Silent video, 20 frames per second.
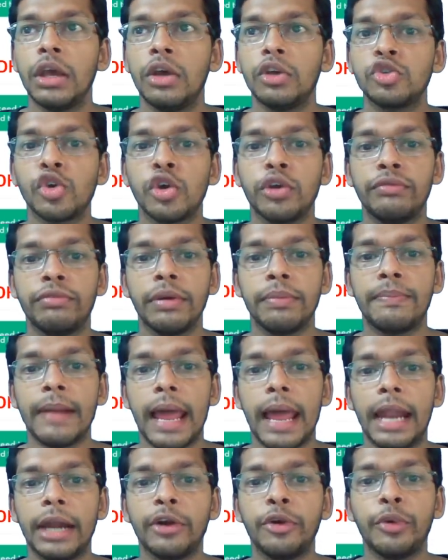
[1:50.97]
So if you
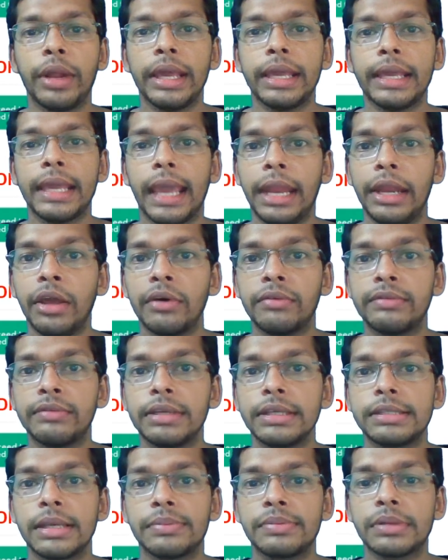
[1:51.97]
plan to take any of
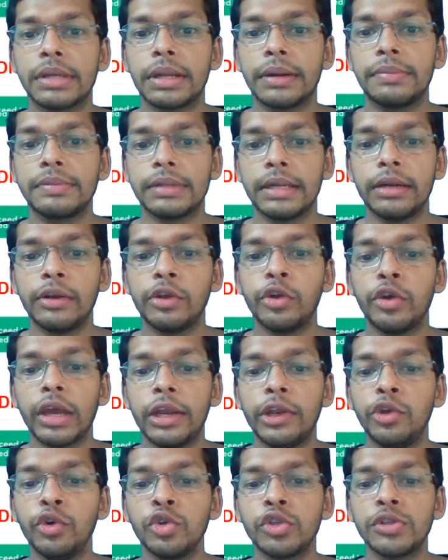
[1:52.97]
this subscription, you
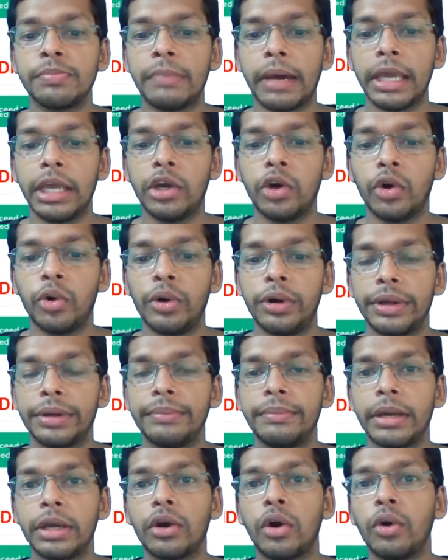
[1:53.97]
can use my code.
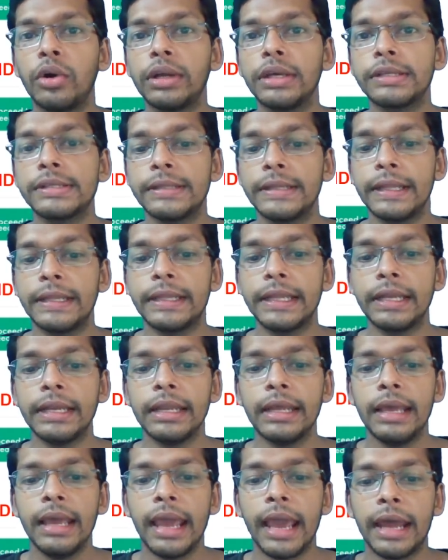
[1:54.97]
My code is Nidhin,
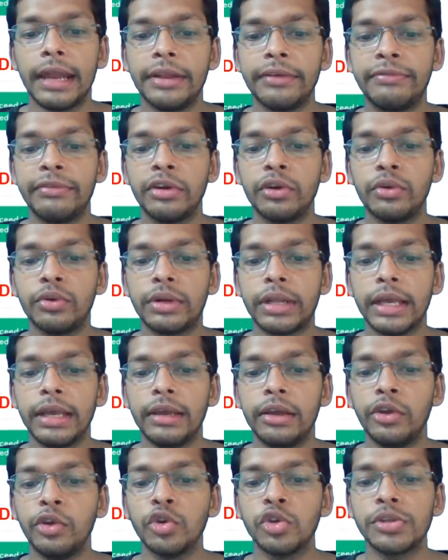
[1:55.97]
and if you
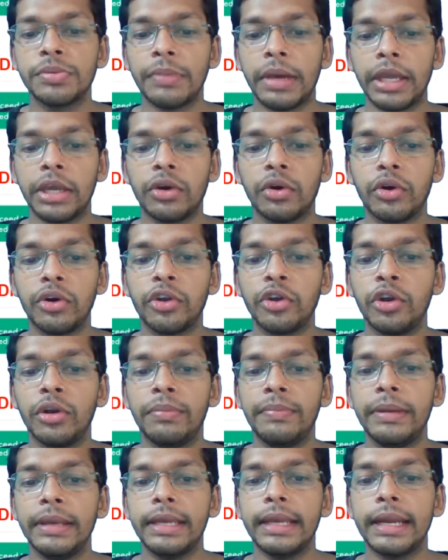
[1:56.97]
use my code, you'll
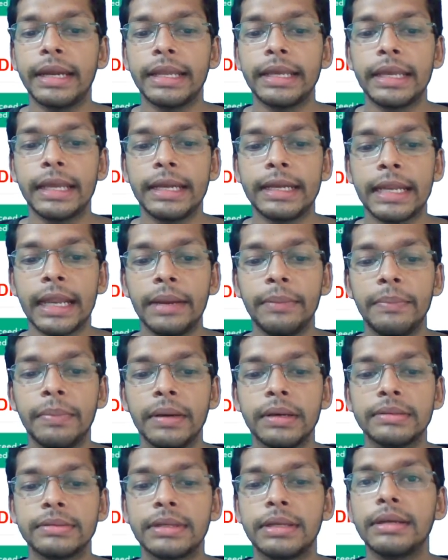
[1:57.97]
be getting a
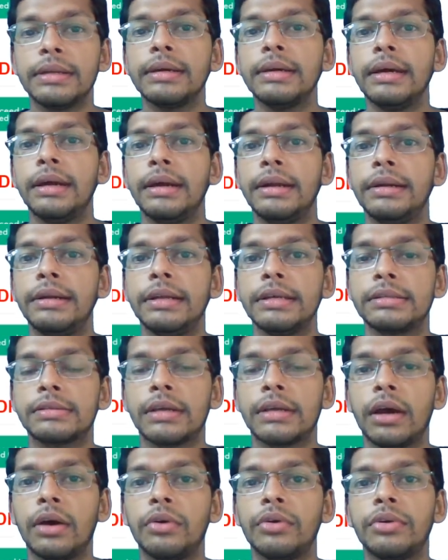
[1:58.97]
10%
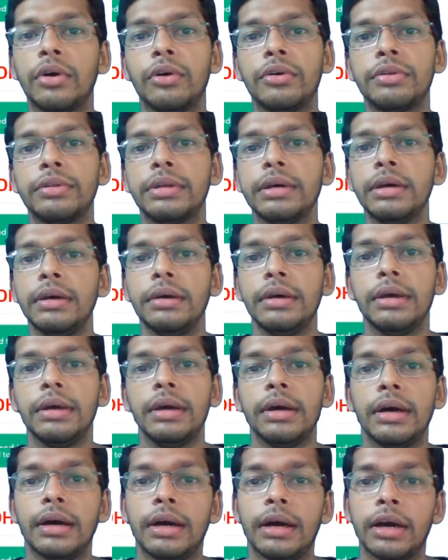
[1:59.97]
discount on the
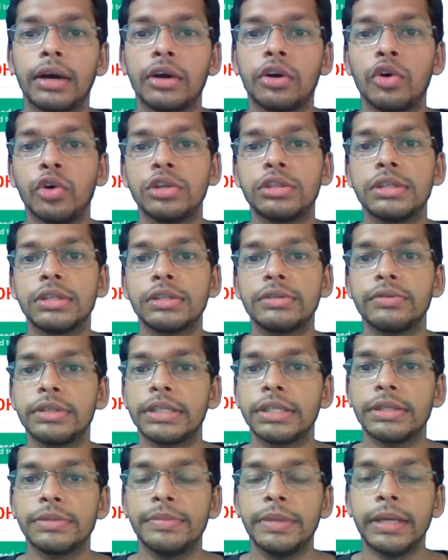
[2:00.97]
courses which
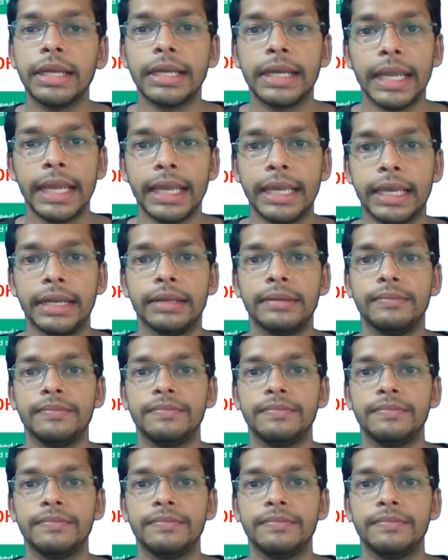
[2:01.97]
is being taken.